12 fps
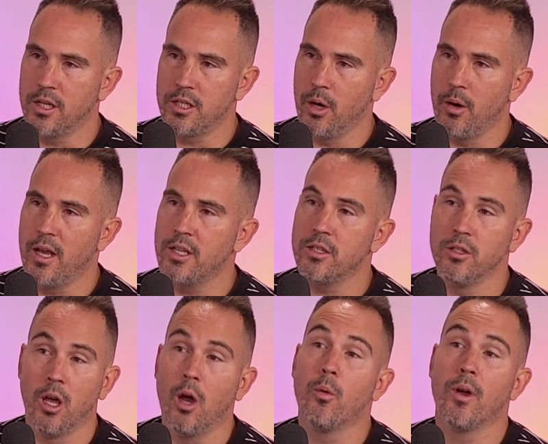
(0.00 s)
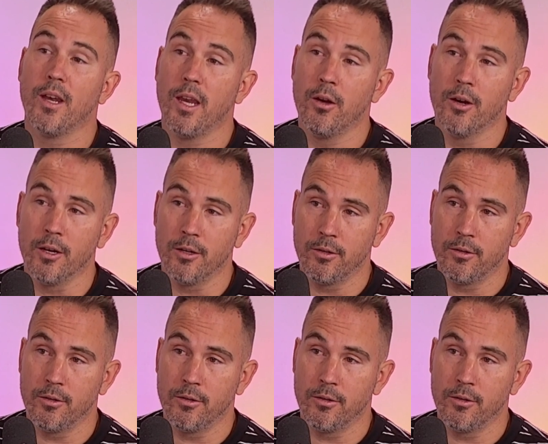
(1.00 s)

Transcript: It's, it's no. It's not. nowhere near it.